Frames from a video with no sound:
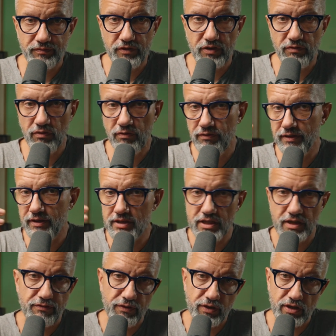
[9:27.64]
If you feel
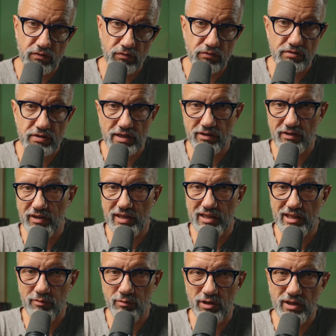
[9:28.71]
that free tools already
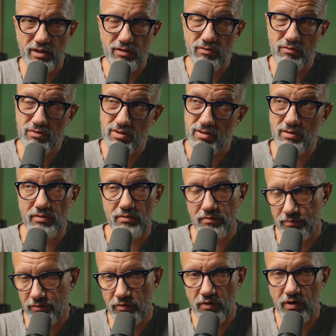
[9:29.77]
limiting you, so
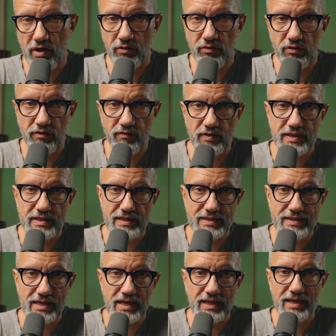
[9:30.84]
you have to invest in
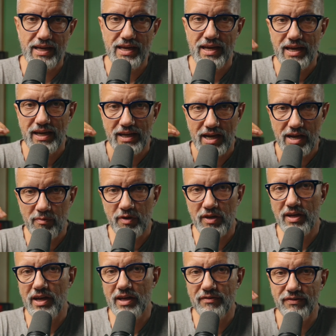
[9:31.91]
that.
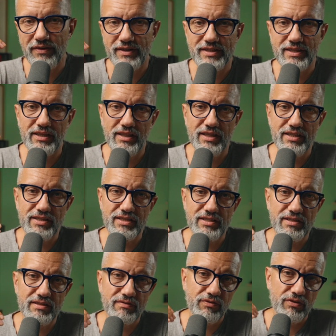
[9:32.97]
Camera and fancy
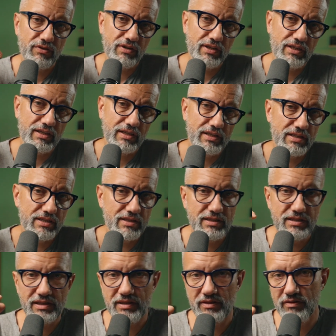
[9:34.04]
lenses for it
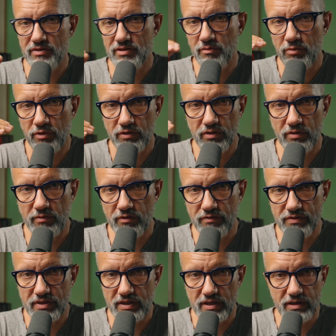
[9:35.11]
is on the bottom
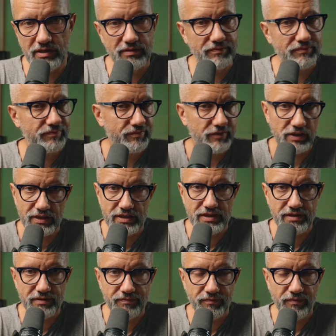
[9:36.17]
of the
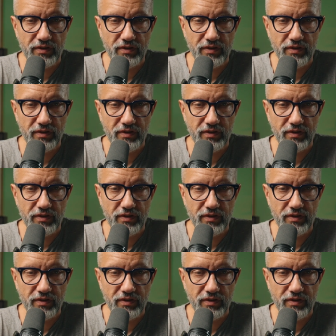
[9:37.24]
list.